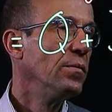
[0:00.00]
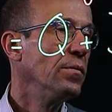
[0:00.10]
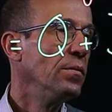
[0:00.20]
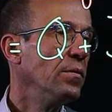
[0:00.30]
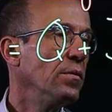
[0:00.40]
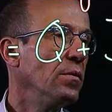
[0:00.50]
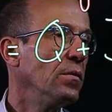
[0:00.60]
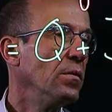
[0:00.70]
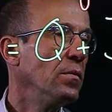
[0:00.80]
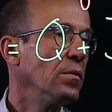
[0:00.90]

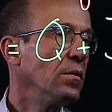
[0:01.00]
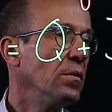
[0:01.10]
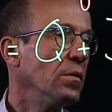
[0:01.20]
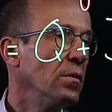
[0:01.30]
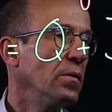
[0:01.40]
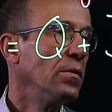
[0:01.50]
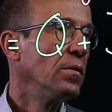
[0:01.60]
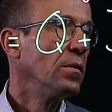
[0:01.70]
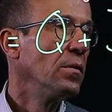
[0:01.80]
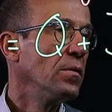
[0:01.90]

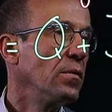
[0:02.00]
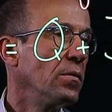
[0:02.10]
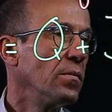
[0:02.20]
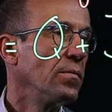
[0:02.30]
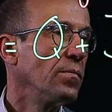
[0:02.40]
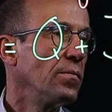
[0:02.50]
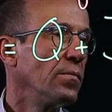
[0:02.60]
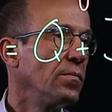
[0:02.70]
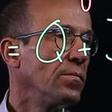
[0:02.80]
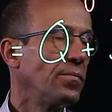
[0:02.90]

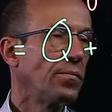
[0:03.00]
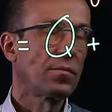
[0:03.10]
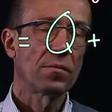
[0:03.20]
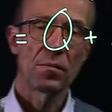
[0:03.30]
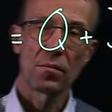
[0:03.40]
[no speech]